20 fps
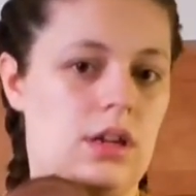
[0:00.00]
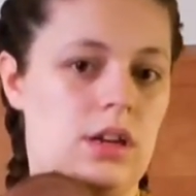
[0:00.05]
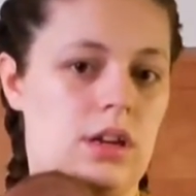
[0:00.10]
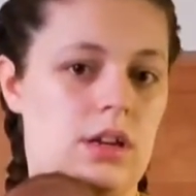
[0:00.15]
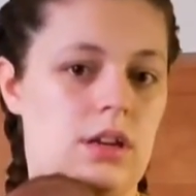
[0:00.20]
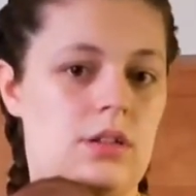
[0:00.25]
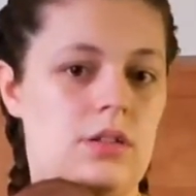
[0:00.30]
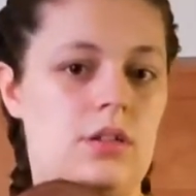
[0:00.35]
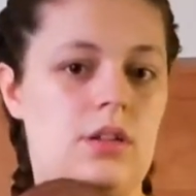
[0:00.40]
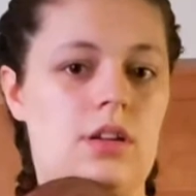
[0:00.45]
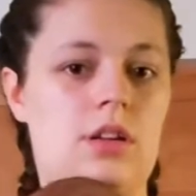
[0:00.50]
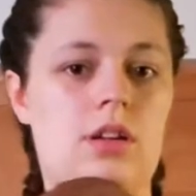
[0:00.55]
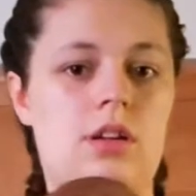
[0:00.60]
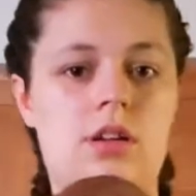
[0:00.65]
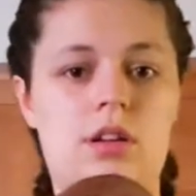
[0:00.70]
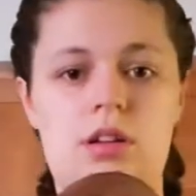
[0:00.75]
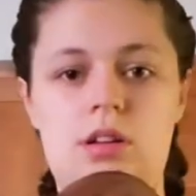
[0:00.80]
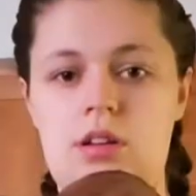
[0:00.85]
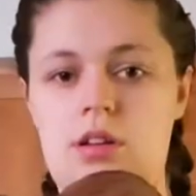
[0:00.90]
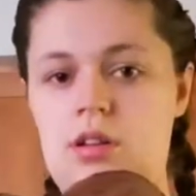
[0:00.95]
and
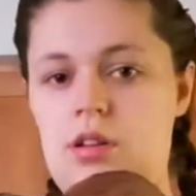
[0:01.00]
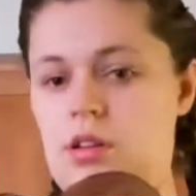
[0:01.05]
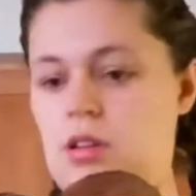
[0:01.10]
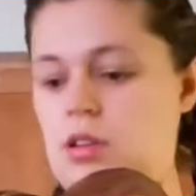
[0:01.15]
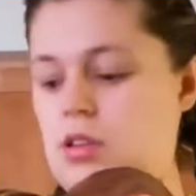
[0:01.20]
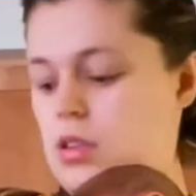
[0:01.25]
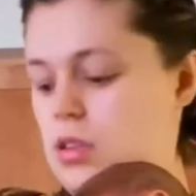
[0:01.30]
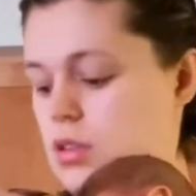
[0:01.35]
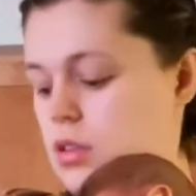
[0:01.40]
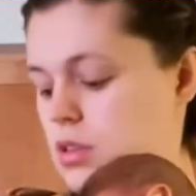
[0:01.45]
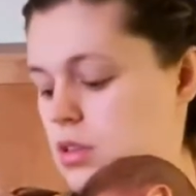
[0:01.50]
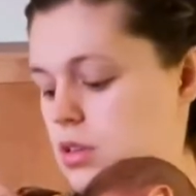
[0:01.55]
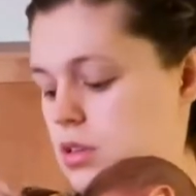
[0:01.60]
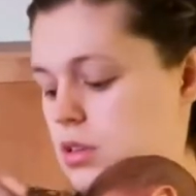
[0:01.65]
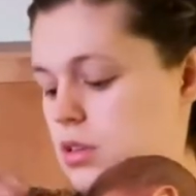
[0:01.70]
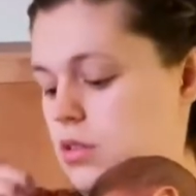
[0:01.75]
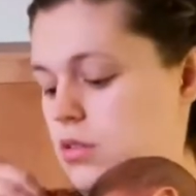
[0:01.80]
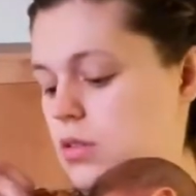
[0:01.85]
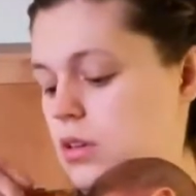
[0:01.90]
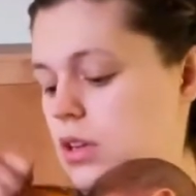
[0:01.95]

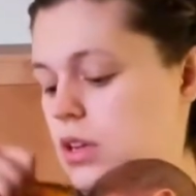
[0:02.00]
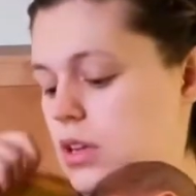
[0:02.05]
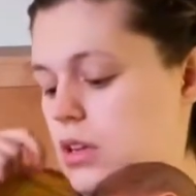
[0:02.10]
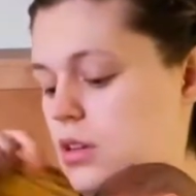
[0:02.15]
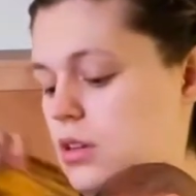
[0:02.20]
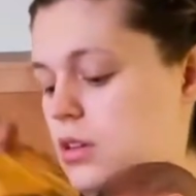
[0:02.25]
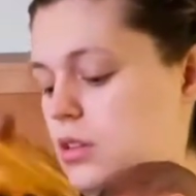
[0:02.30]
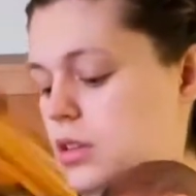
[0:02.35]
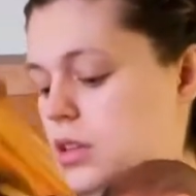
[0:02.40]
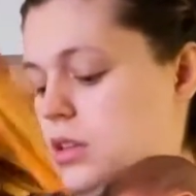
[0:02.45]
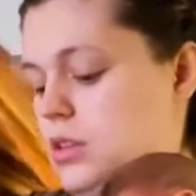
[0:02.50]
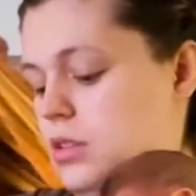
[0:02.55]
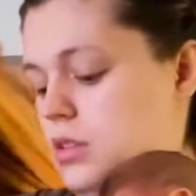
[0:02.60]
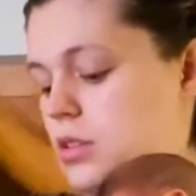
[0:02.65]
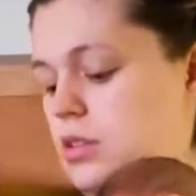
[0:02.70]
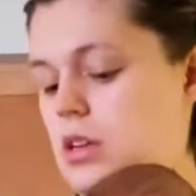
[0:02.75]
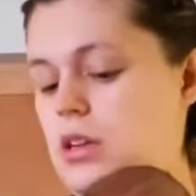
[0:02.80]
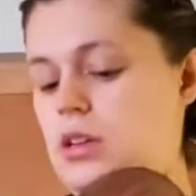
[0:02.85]
do it again on the other.